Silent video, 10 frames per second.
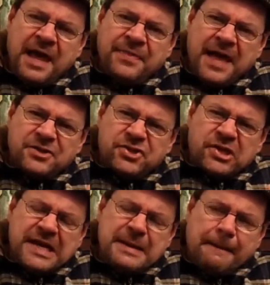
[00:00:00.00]
and that
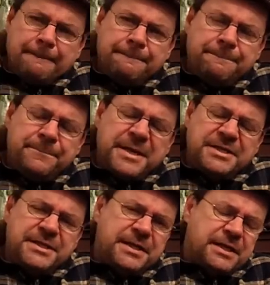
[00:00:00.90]
slight
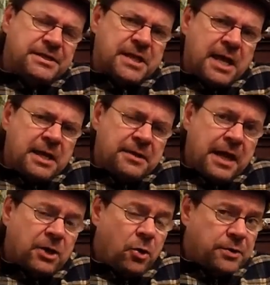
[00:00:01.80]
mintiness
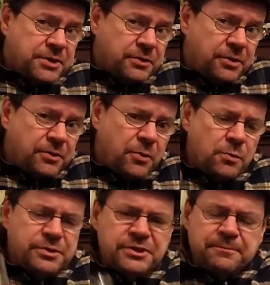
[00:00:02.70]
that I caught in the
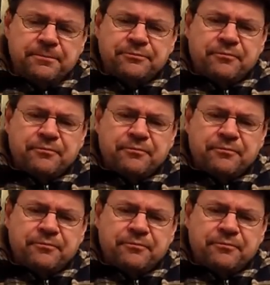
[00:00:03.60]
nose.